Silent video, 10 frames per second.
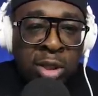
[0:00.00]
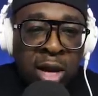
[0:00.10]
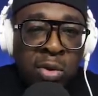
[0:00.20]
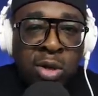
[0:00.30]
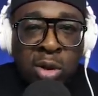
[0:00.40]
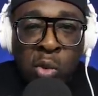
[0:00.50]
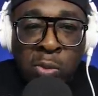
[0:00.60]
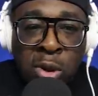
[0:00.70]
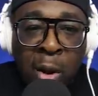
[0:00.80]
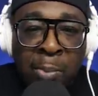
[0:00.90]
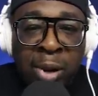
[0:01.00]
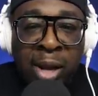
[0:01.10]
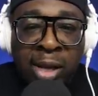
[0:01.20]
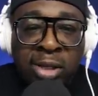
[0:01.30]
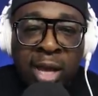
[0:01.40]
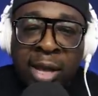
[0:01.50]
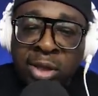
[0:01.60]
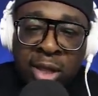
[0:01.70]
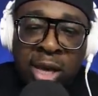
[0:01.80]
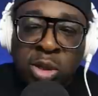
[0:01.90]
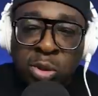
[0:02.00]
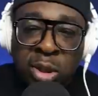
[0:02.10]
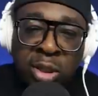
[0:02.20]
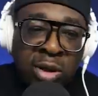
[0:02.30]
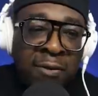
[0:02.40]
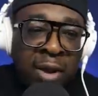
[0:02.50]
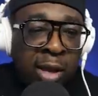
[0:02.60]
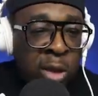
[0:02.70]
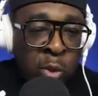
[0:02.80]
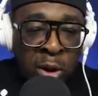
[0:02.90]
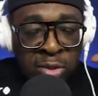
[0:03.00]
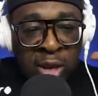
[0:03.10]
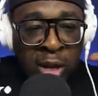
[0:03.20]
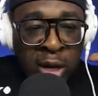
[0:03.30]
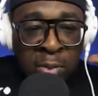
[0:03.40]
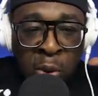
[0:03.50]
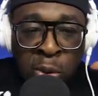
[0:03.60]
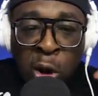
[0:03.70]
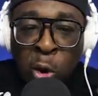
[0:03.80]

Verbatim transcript: sounds, to do dub plates and stage shows and stuff like you weren't thinking about